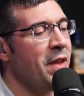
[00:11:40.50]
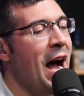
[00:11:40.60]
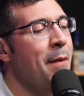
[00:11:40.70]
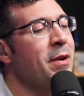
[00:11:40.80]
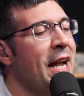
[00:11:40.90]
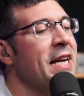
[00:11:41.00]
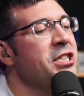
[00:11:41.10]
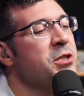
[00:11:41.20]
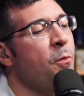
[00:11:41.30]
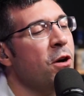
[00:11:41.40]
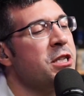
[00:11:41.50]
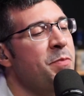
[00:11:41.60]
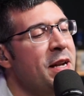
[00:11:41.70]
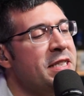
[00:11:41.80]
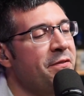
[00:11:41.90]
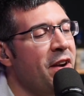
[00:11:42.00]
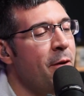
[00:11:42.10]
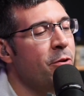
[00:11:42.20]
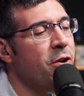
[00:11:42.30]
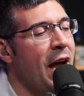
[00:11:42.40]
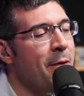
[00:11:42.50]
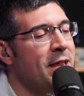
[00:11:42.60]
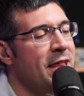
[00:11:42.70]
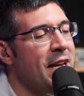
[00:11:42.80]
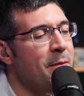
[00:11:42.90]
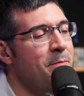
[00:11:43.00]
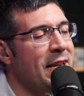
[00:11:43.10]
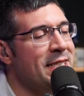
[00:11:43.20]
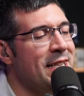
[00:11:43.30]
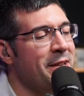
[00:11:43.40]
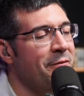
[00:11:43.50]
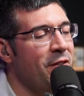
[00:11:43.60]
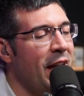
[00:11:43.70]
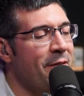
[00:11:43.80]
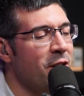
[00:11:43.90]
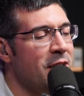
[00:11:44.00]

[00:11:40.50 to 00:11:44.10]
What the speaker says: I'm going to guess it's more expensive than I would think based on the flavor,